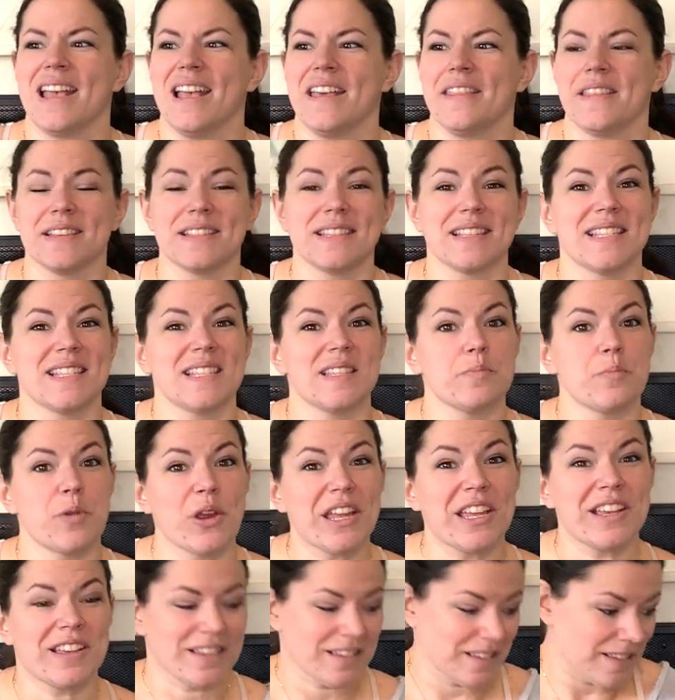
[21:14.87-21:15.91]
This is,
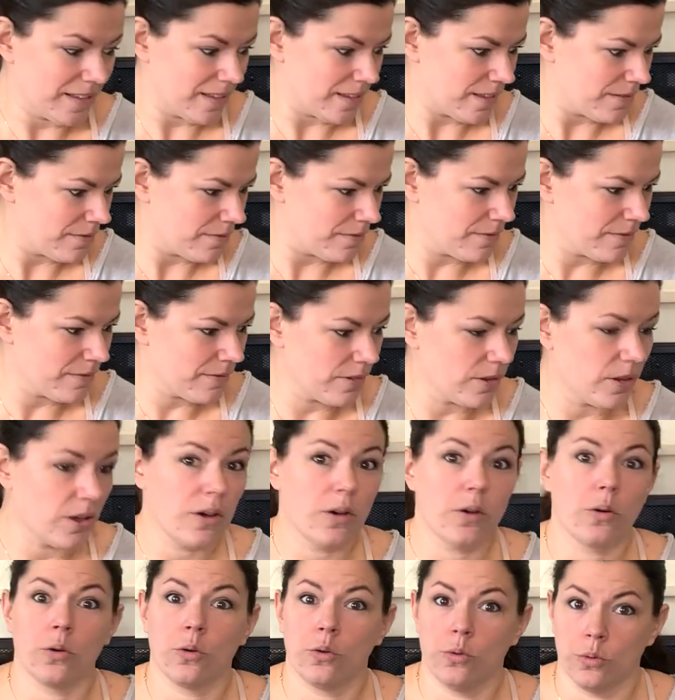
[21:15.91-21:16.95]

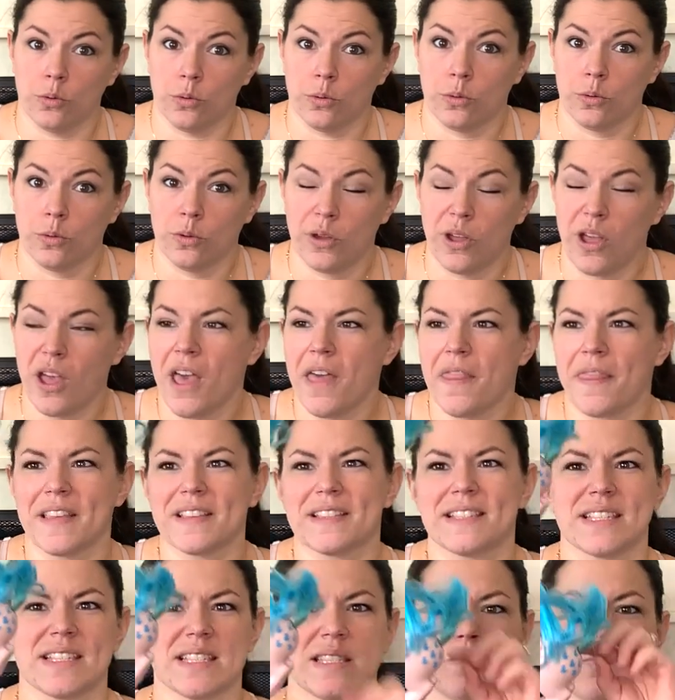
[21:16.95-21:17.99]
oh,
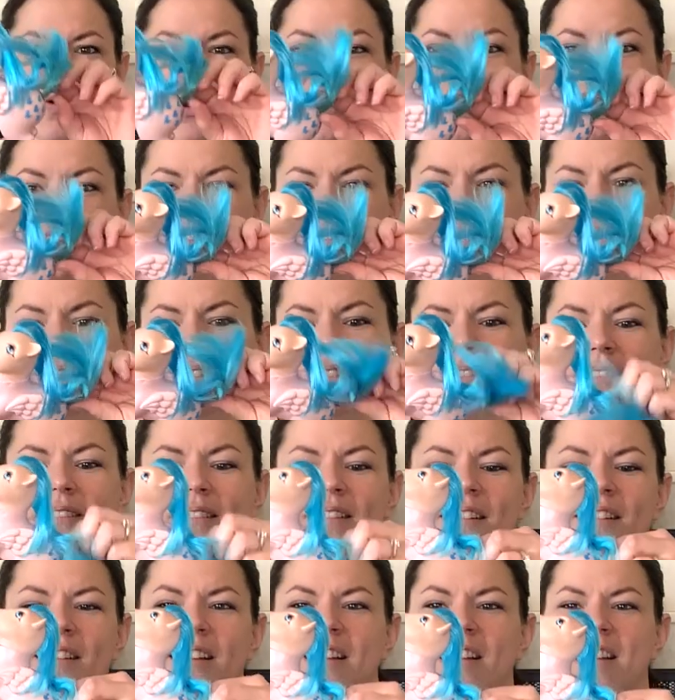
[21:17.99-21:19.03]
this is sprinkles.
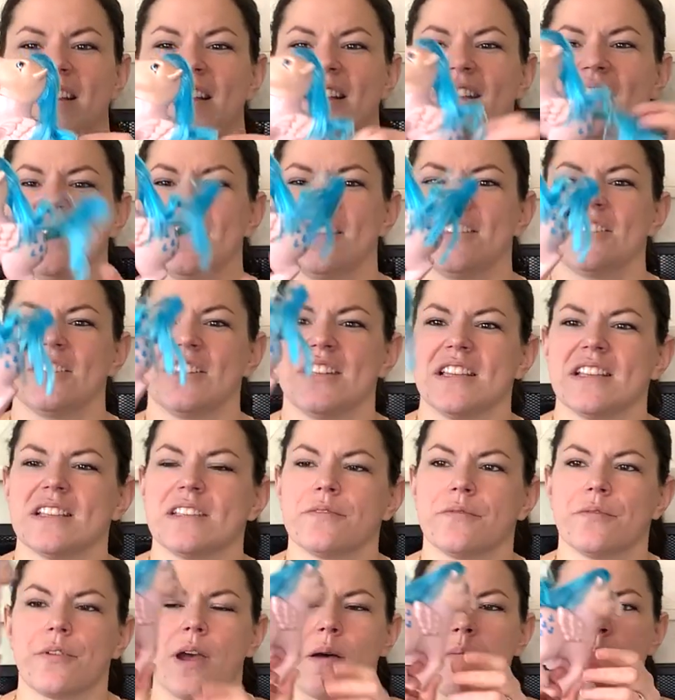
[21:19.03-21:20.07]
She is
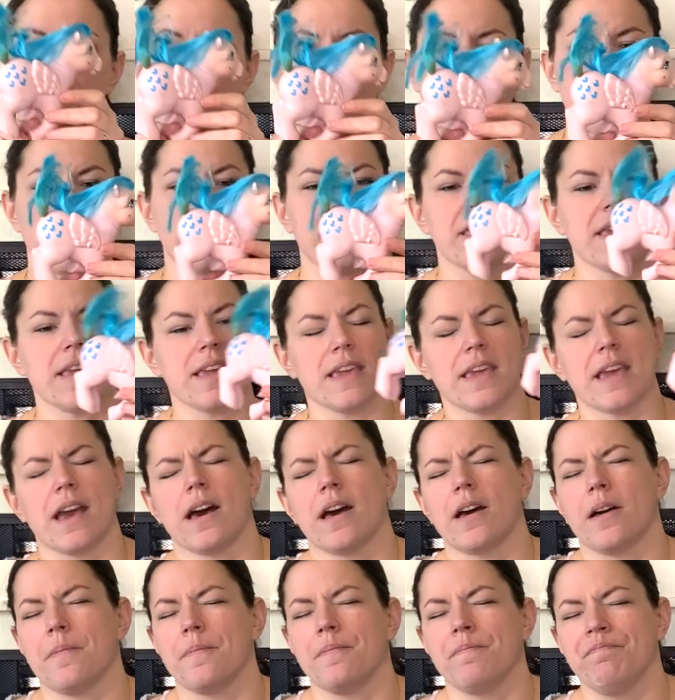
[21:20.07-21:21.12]
from the,
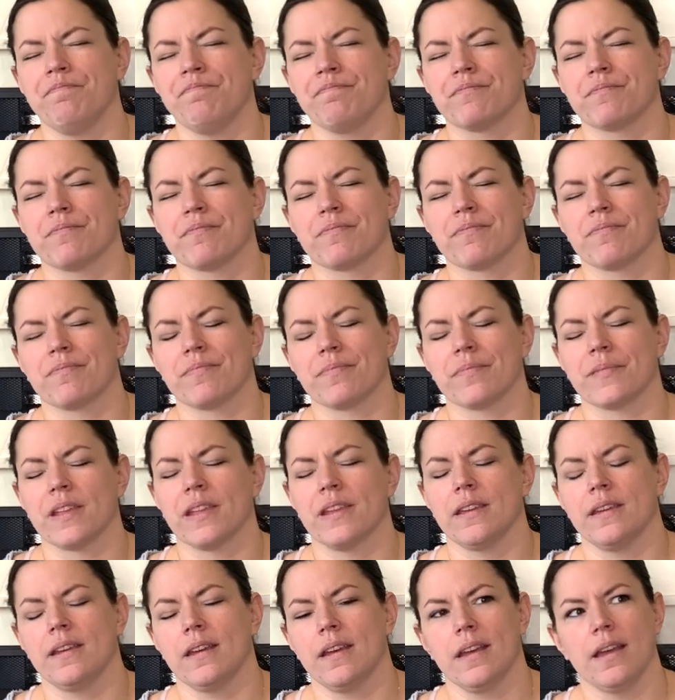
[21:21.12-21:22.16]
um,
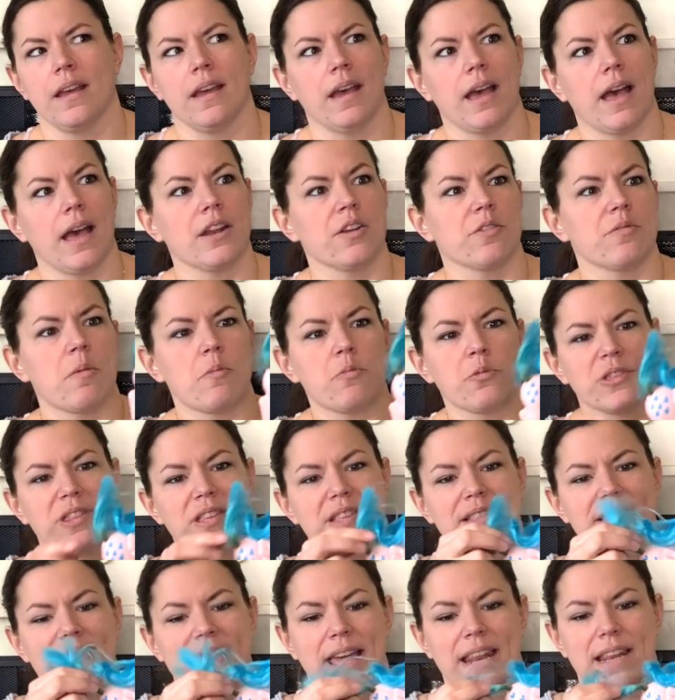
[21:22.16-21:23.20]
I don't remember what the
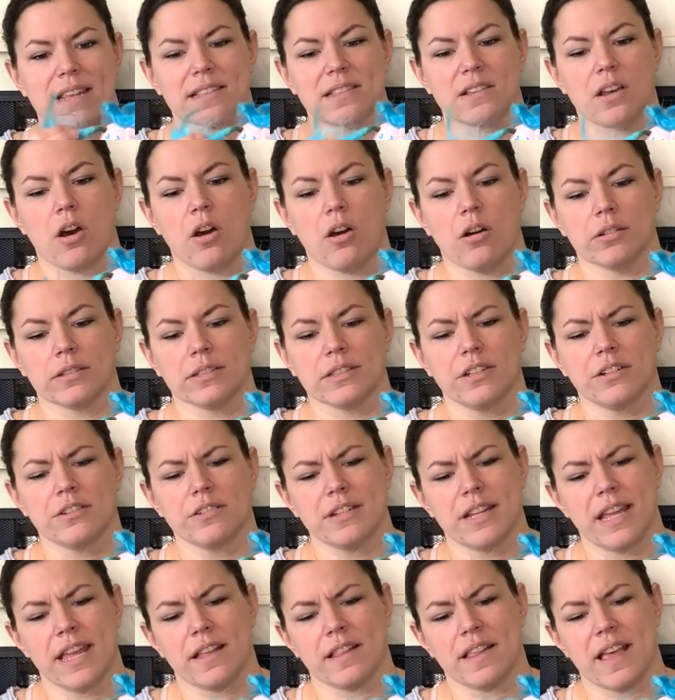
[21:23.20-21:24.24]
set is called, and her
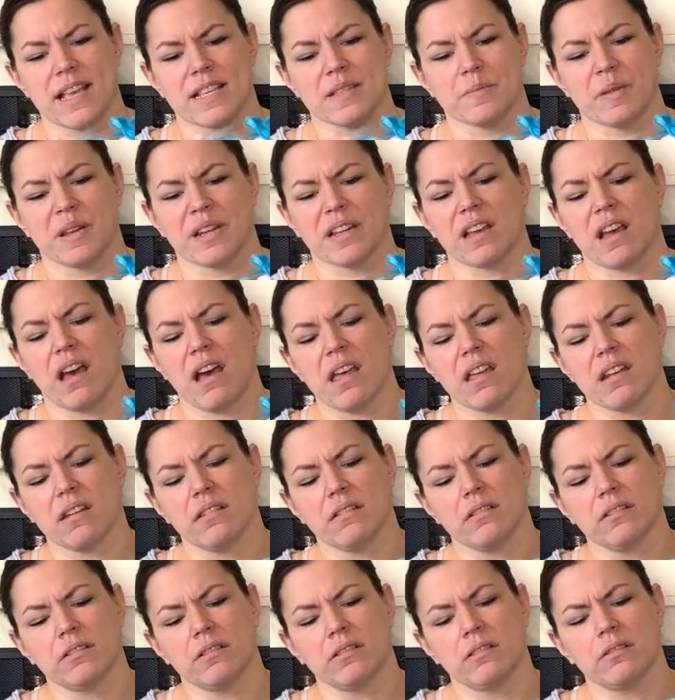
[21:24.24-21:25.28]
tail has been cut.
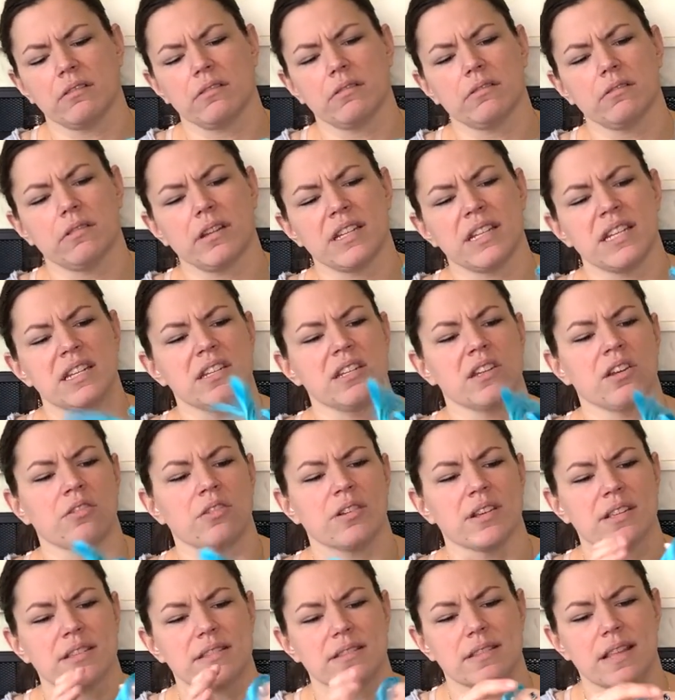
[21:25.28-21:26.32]
Oh, I didn't
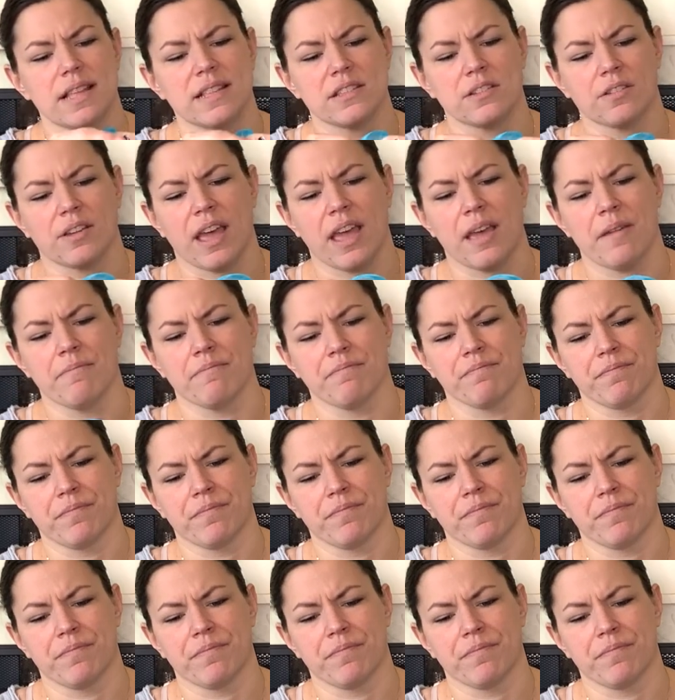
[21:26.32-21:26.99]
notice. That's okay.